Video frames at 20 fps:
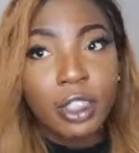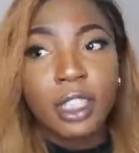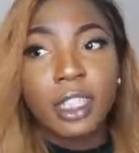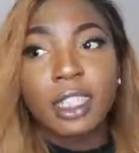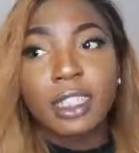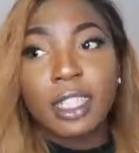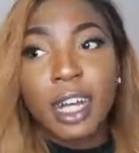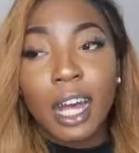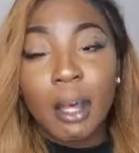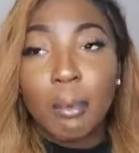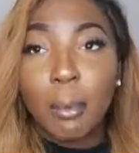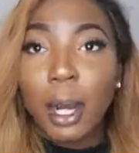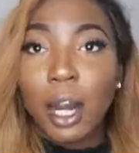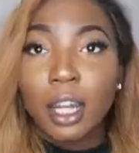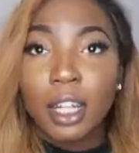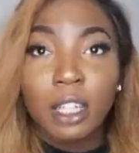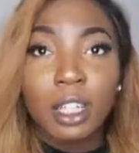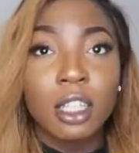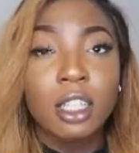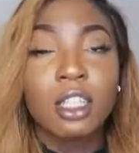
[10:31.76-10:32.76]
is
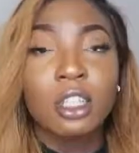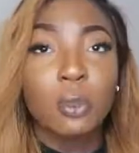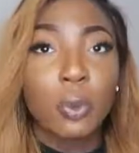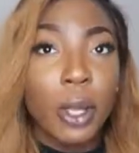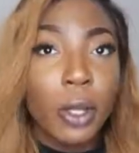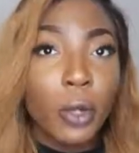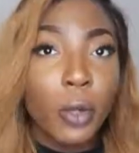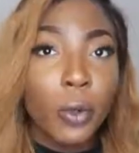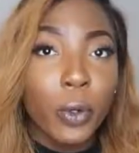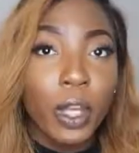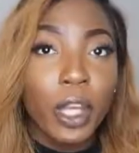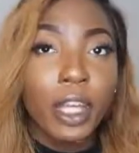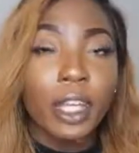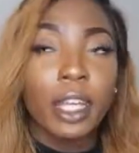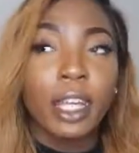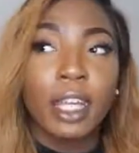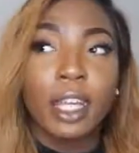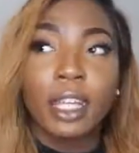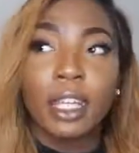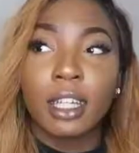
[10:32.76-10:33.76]
Ibotta,
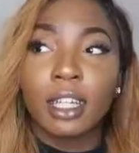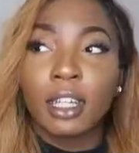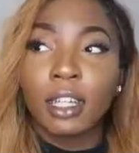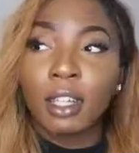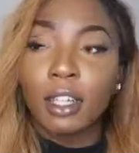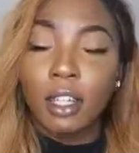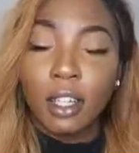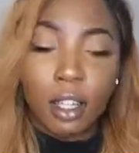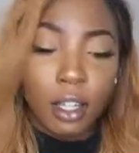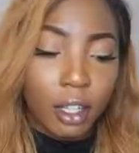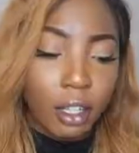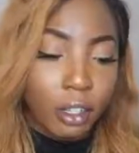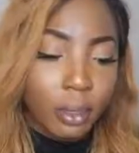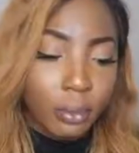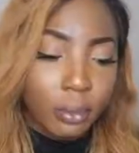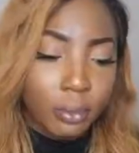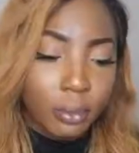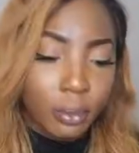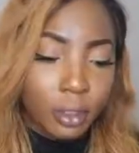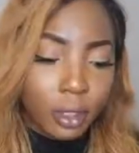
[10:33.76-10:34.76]
Sweatcoin,
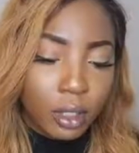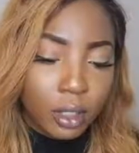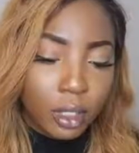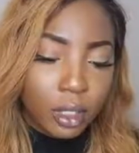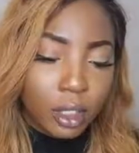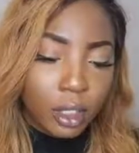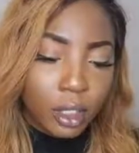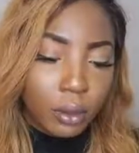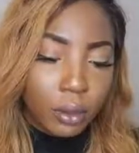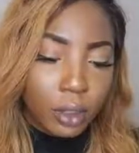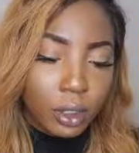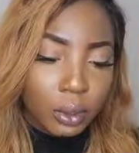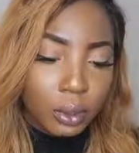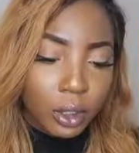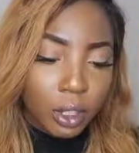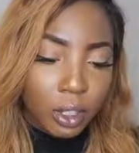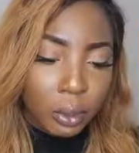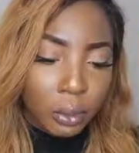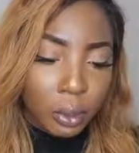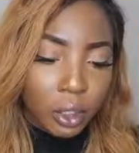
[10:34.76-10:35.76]
and what's
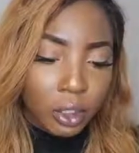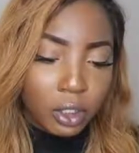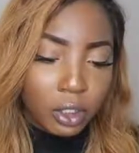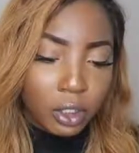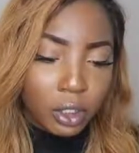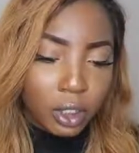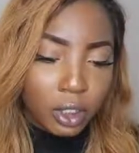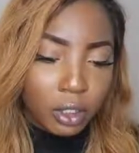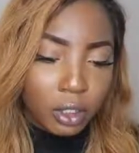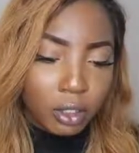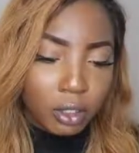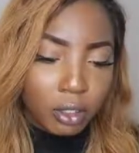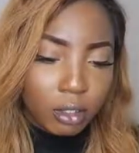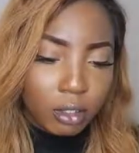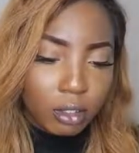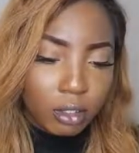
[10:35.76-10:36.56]
the other one I just said?